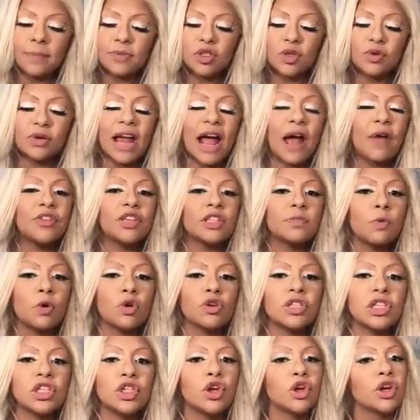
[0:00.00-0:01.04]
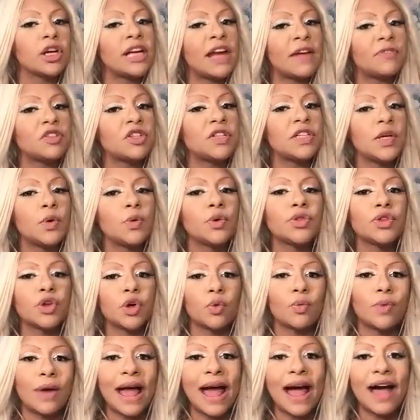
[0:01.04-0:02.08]
So now this person, you're going to have to deal with
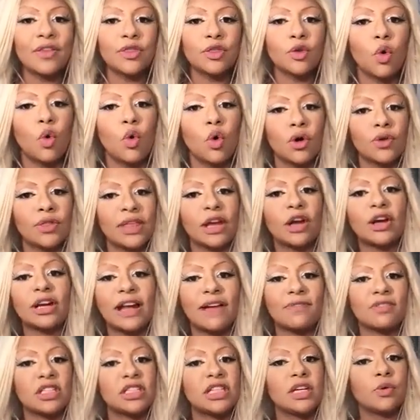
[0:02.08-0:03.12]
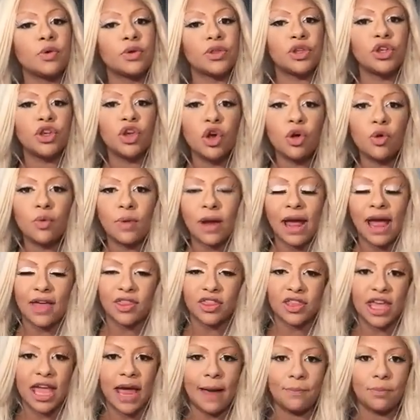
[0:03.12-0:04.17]
their wrath, or they're going to have to deal with your
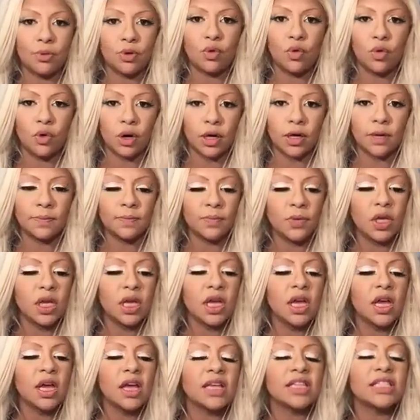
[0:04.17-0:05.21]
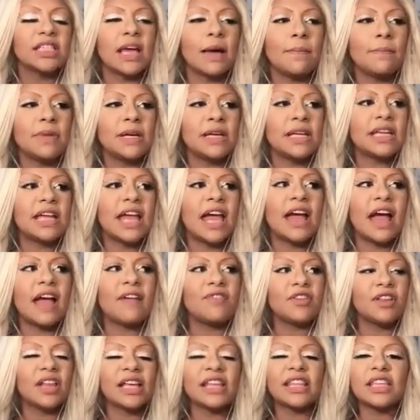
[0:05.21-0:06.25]
wrath, Capricorn.
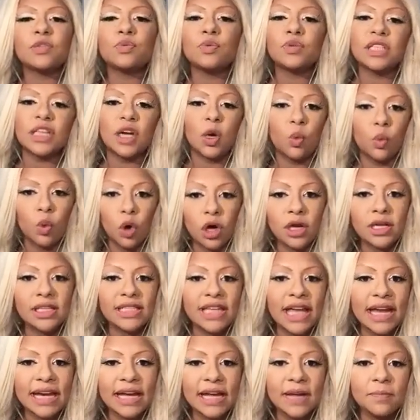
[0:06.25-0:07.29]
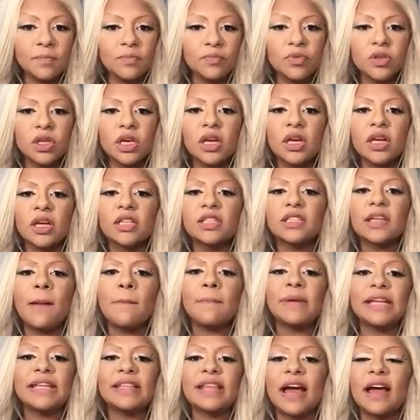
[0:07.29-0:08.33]
I feel like this was in a work setting.
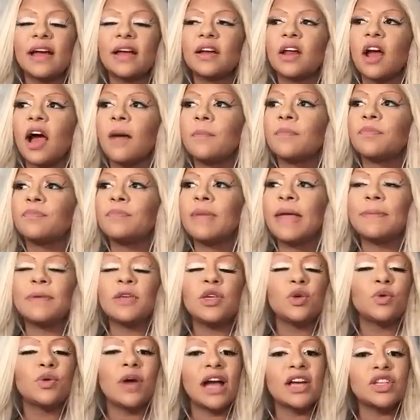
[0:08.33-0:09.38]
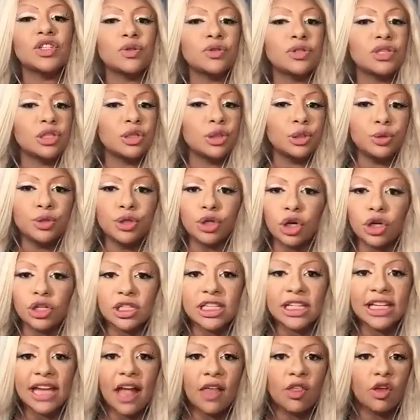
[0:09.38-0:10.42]
Somebody that maybe you guys used to do dirt
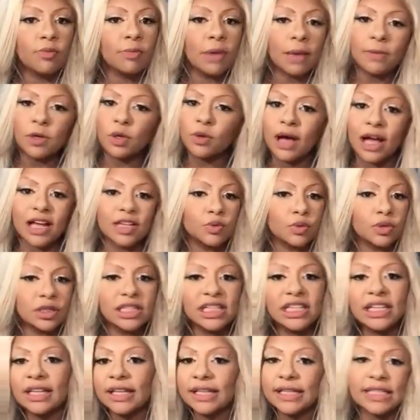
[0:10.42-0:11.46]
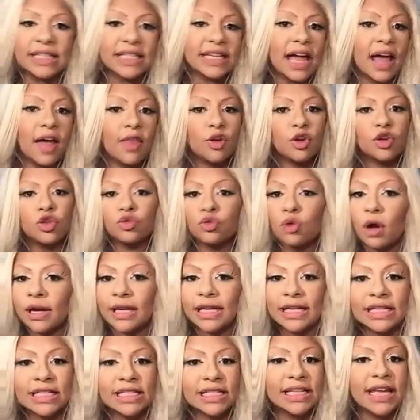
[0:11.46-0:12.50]
together. Maybe you guys were stealing together,
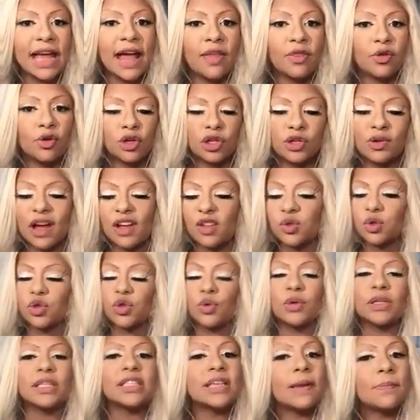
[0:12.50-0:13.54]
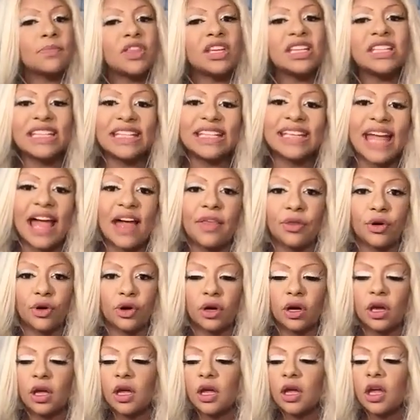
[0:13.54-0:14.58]
drugging together. You guys were doing something
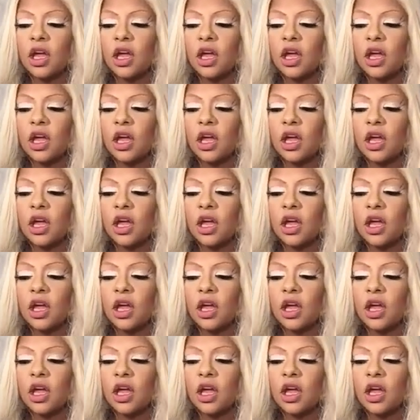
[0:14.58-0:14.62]
together.